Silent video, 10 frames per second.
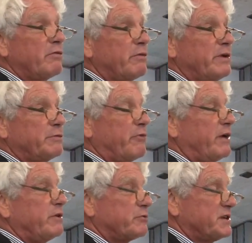of the
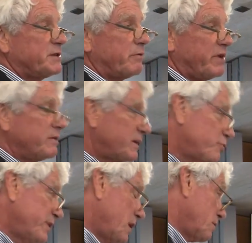very interesting things that
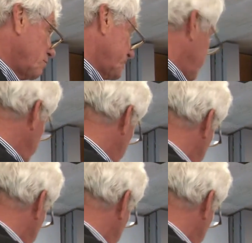we are going, we are